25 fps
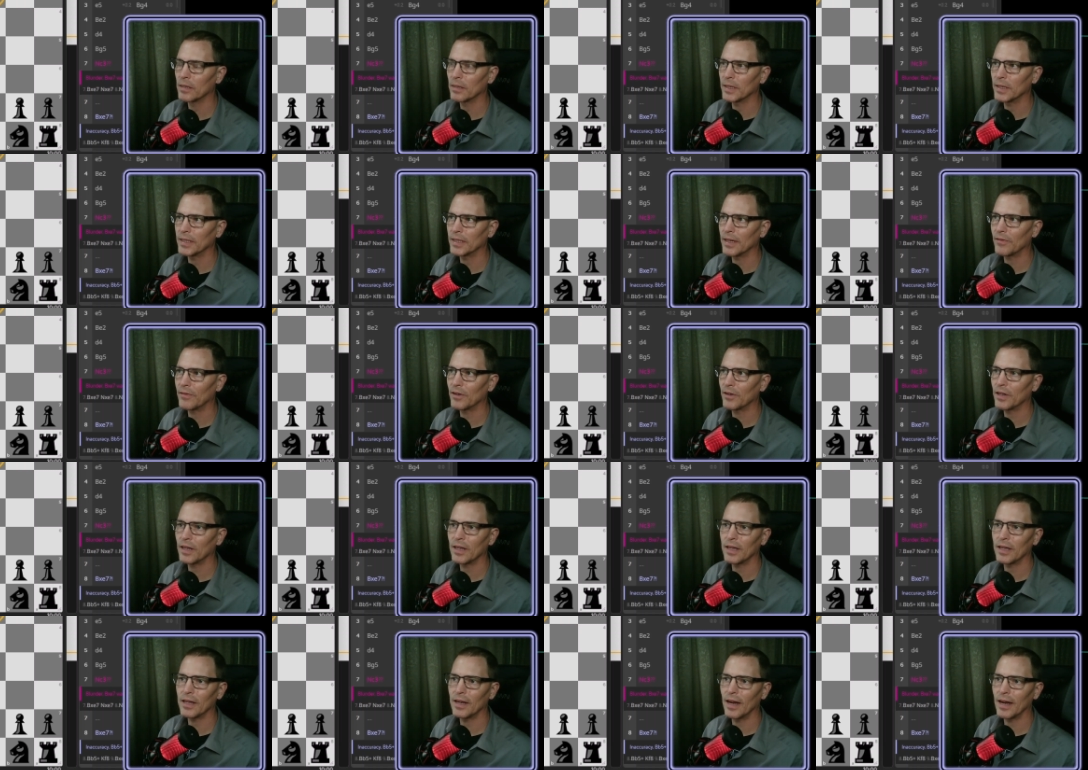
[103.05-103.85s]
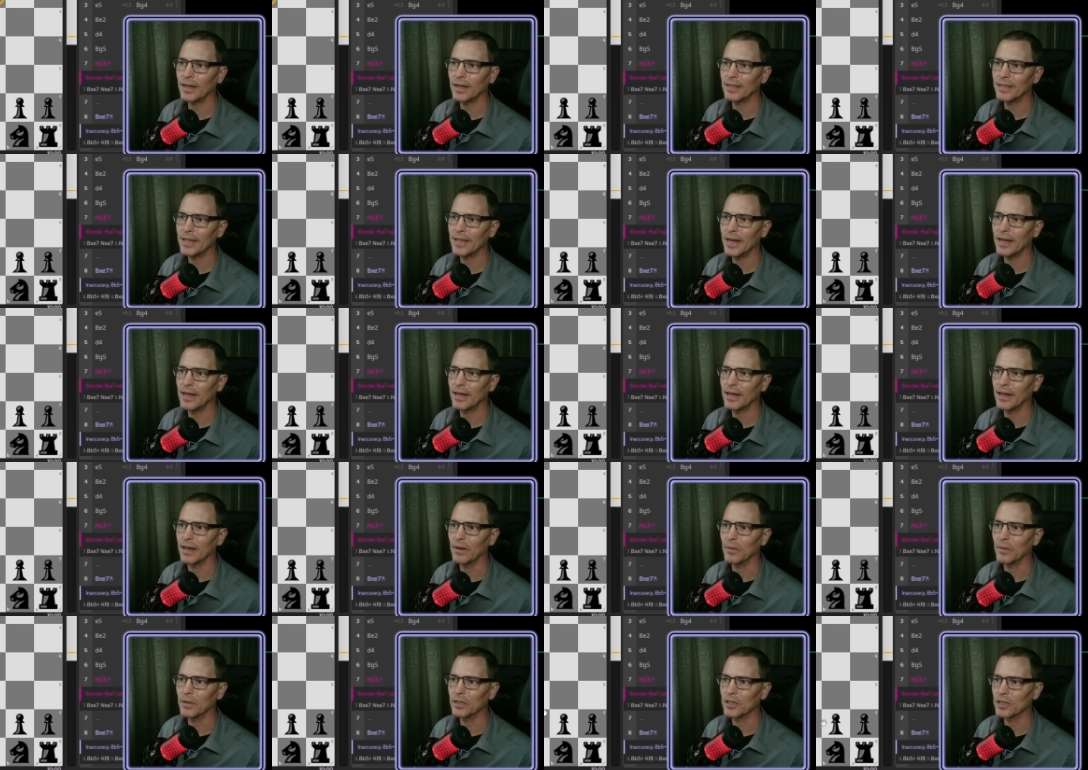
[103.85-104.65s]
But definitely not
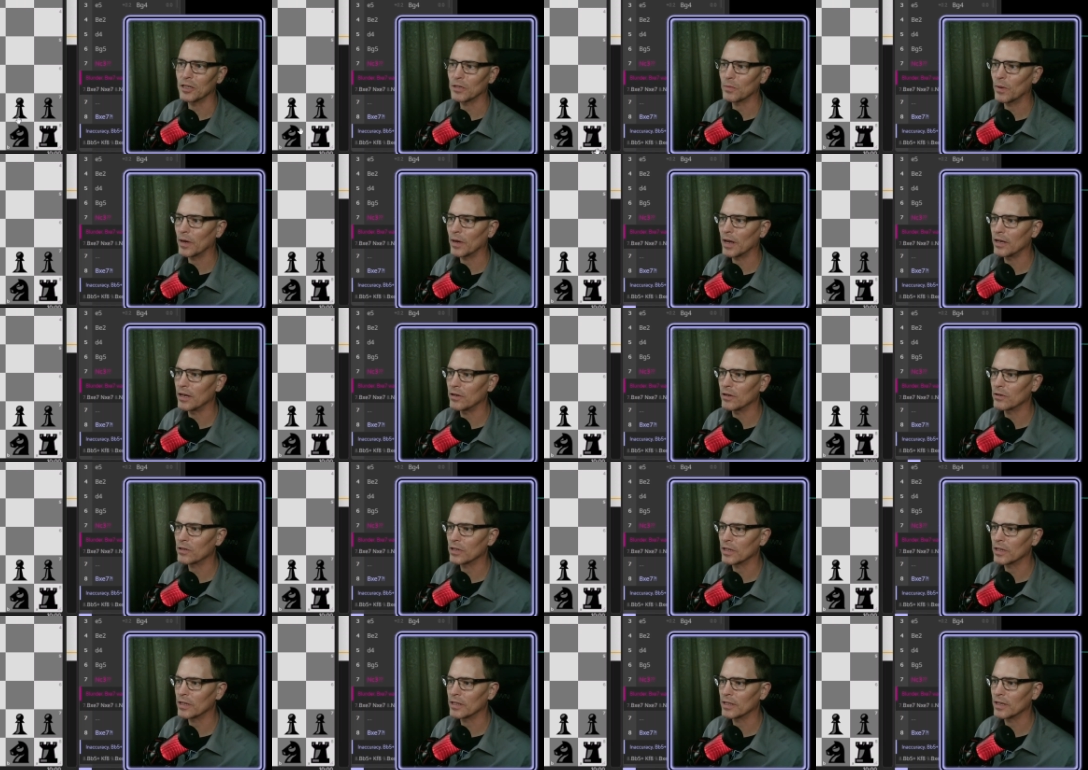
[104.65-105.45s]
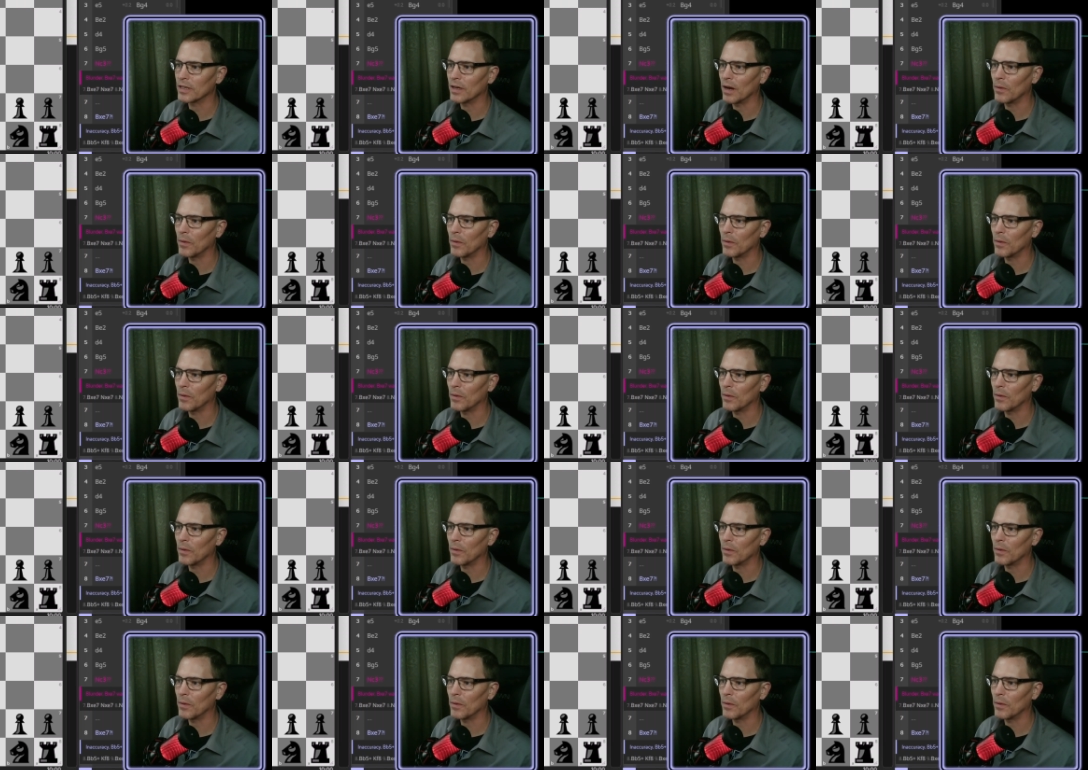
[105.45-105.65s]
taking, which is what I usually see.